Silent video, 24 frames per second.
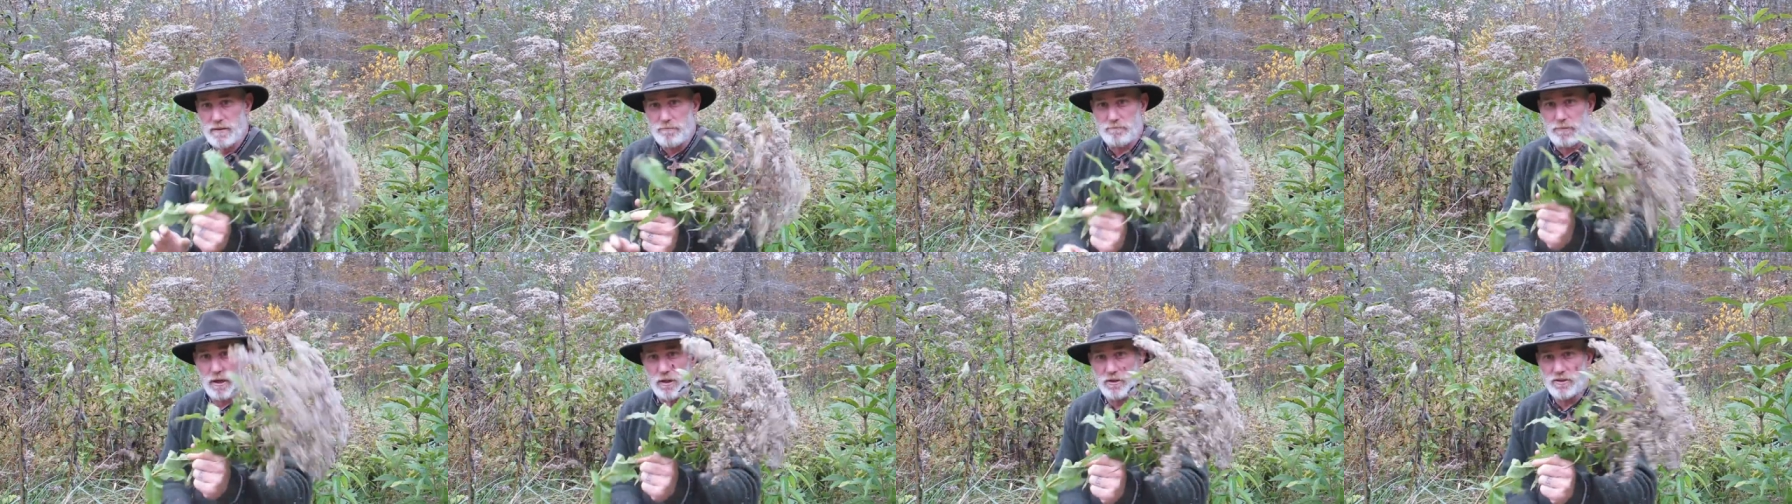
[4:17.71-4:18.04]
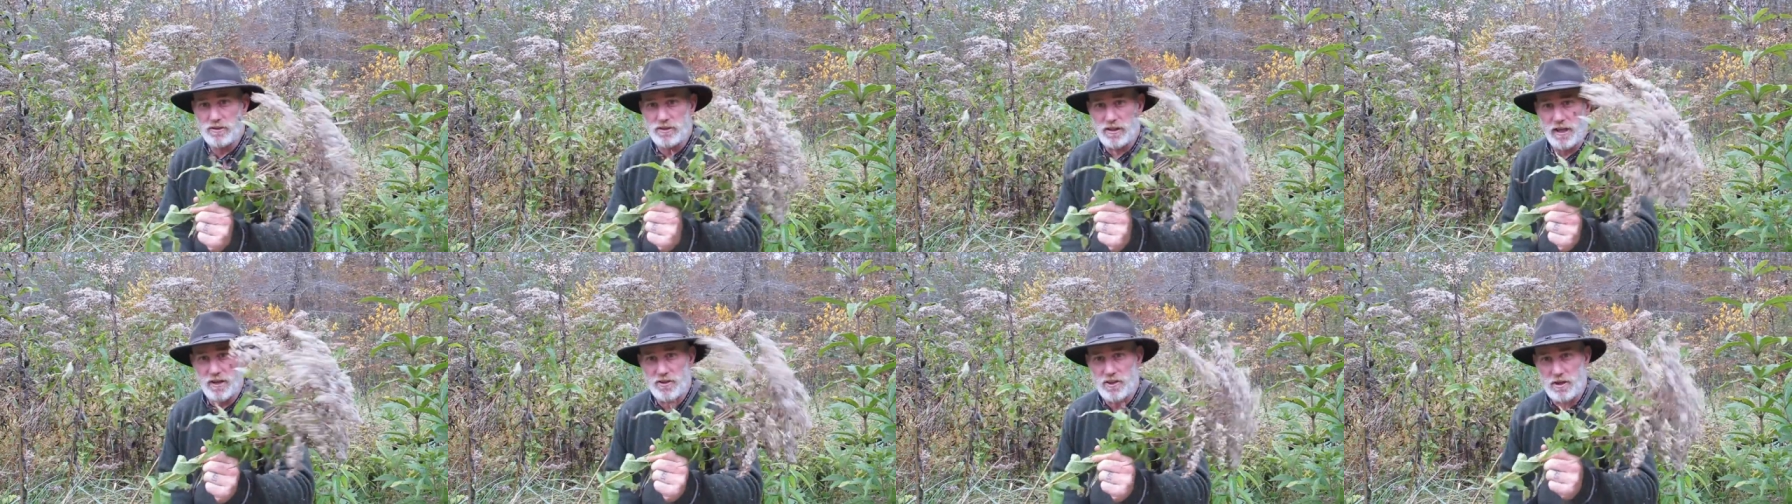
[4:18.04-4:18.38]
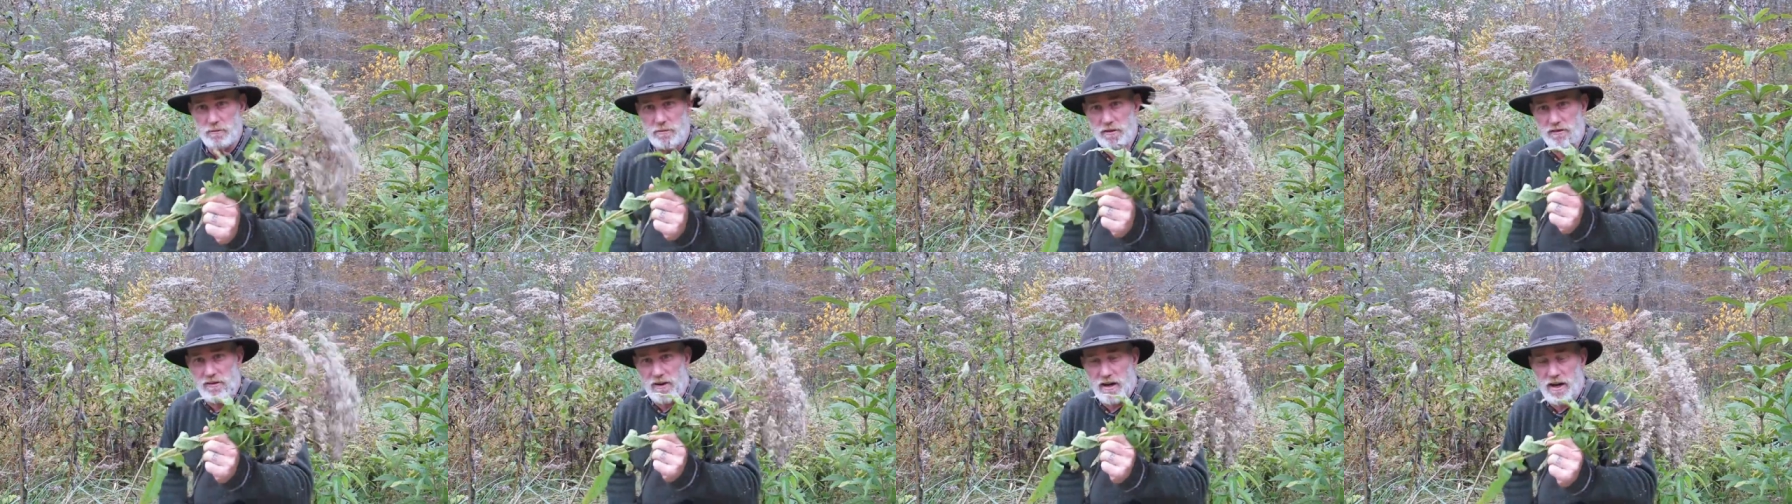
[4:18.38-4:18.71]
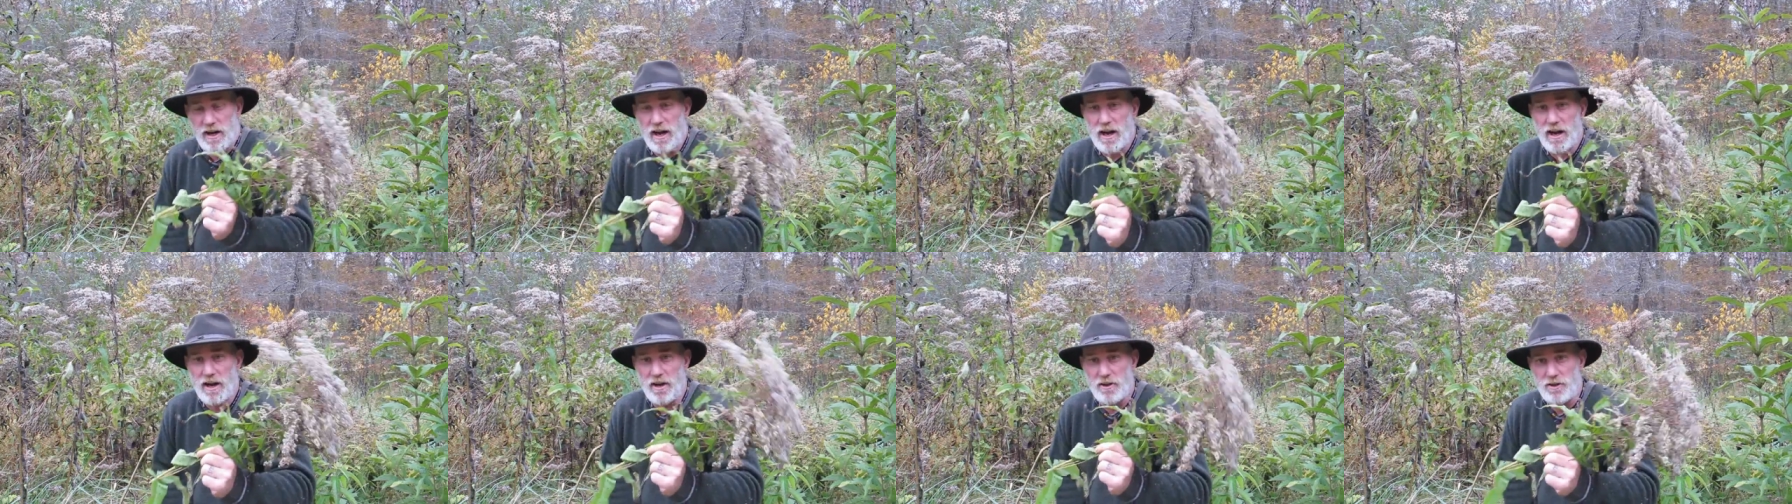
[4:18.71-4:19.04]
bone set should be
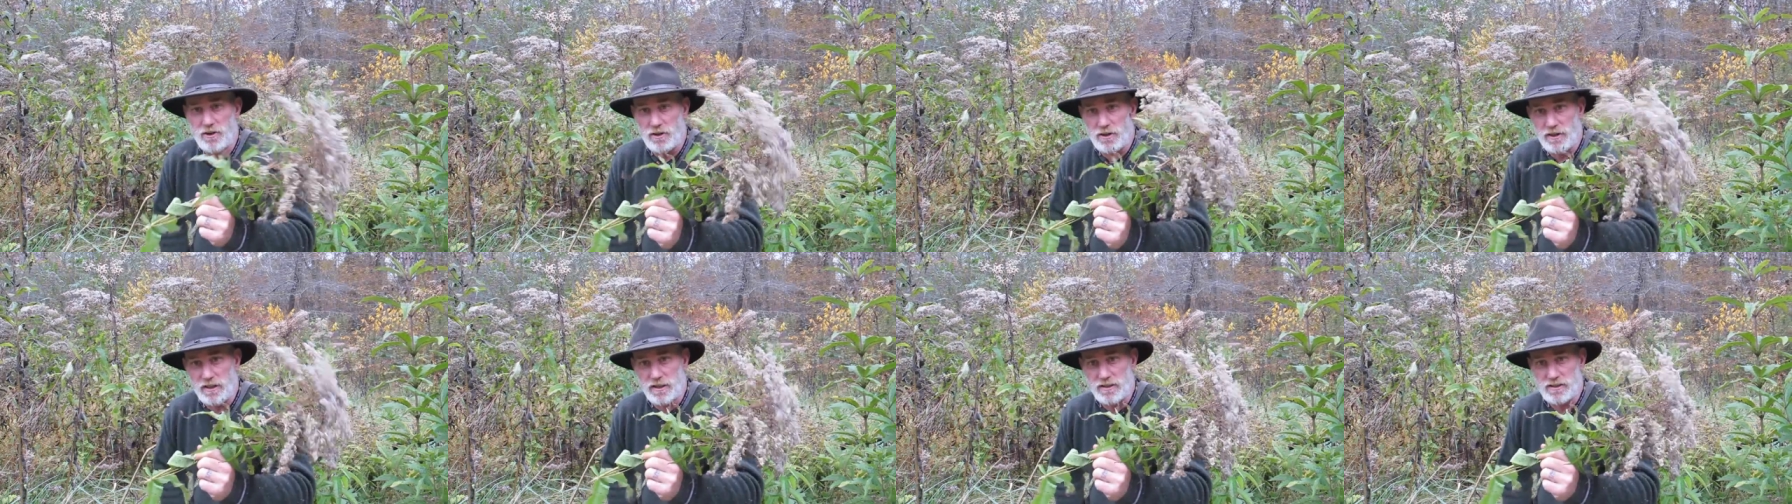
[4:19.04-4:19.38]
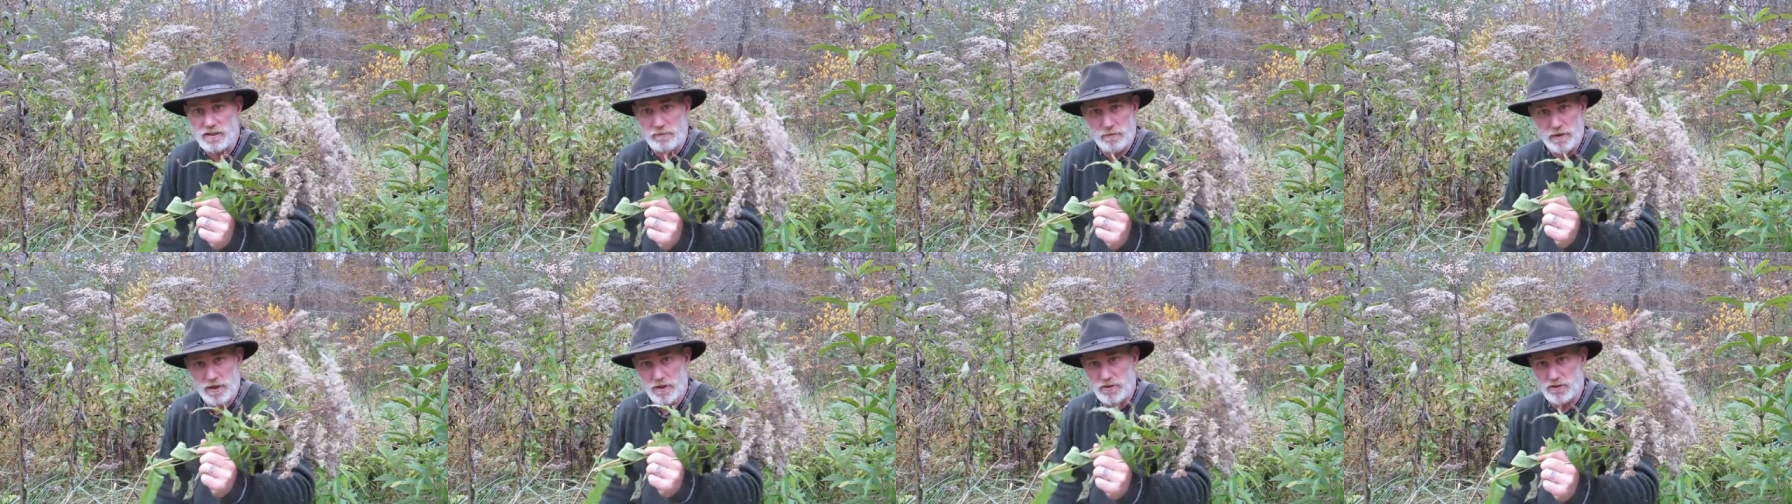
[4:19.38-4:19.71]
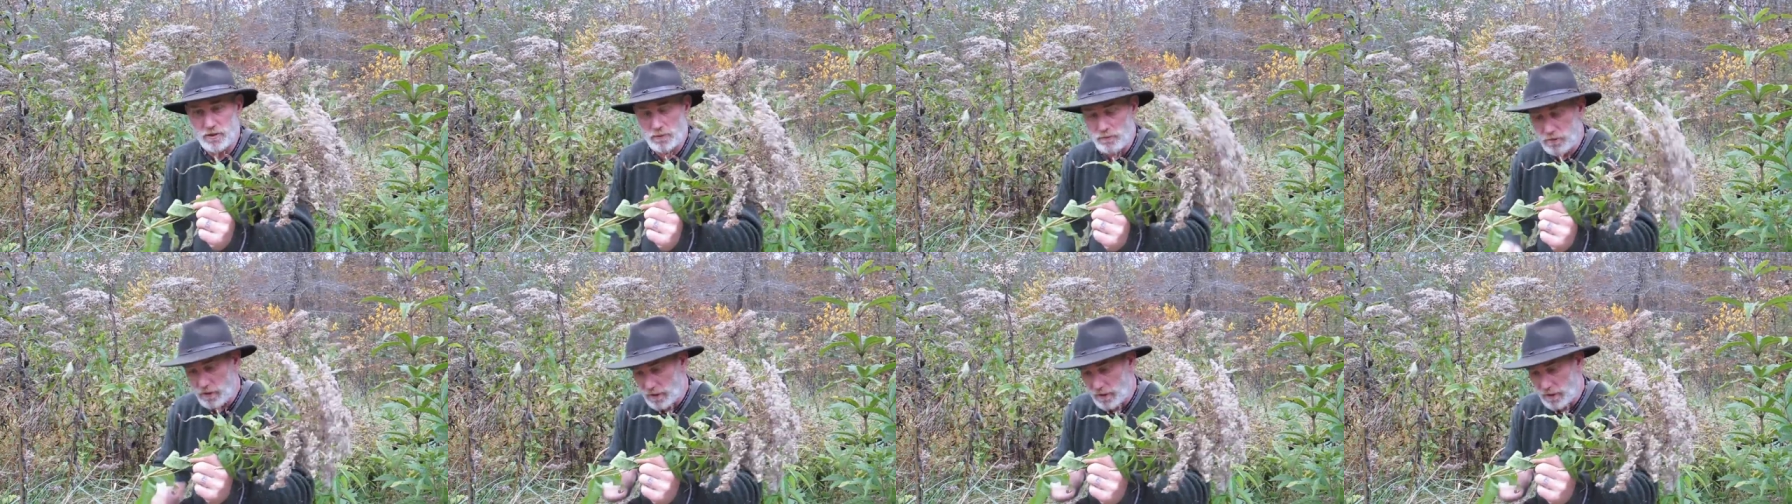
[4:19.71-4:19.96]
very high on your list of medicinal